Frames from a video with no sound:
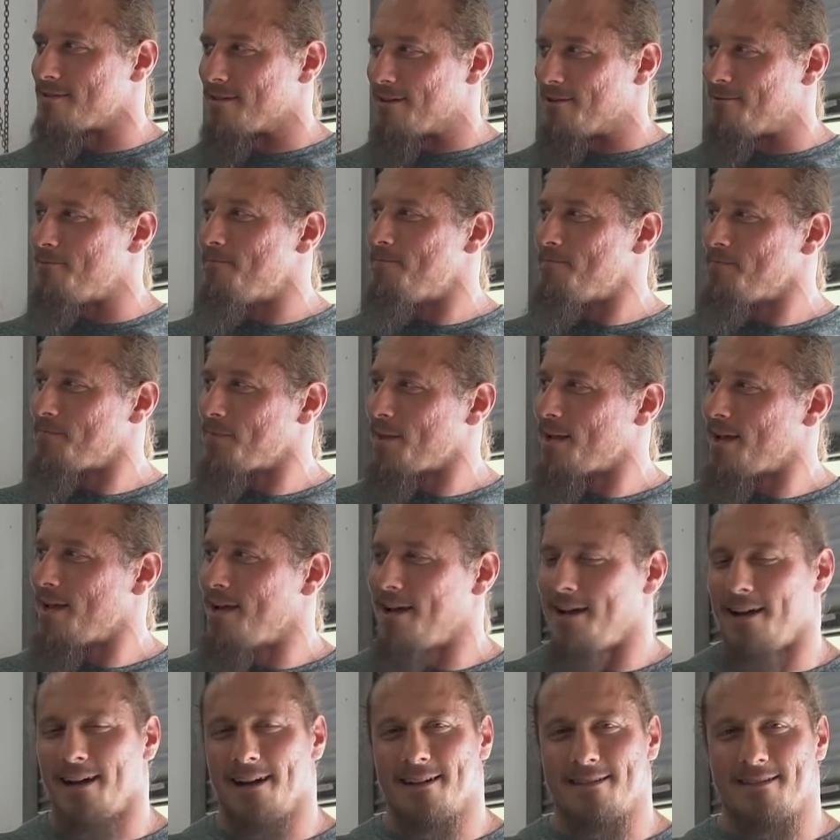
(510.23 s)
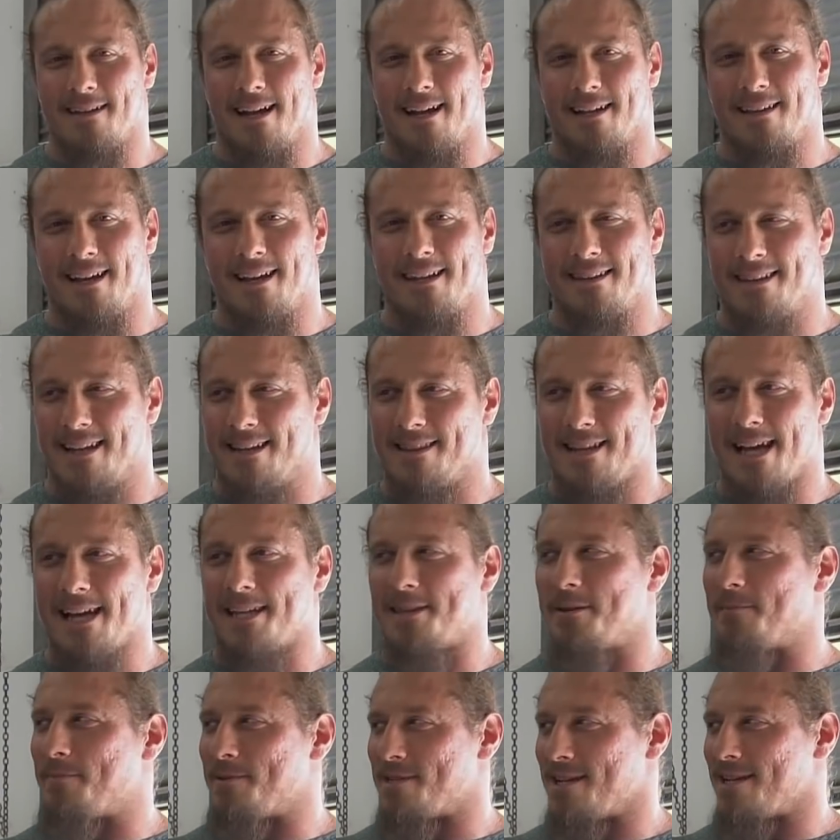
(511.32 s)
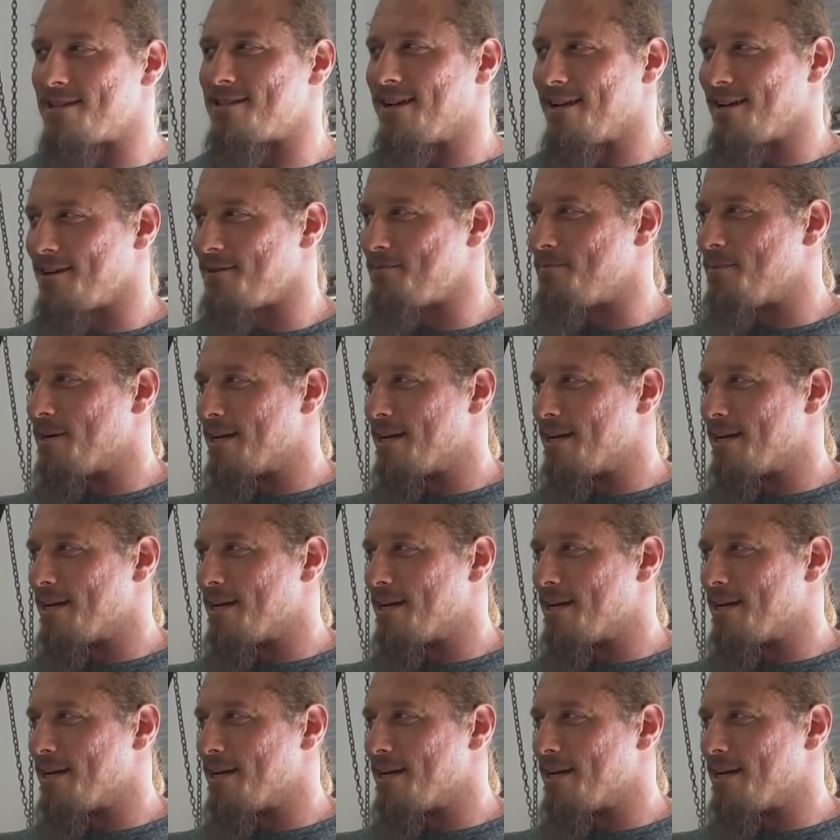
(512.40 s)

So it's like they like the positioning,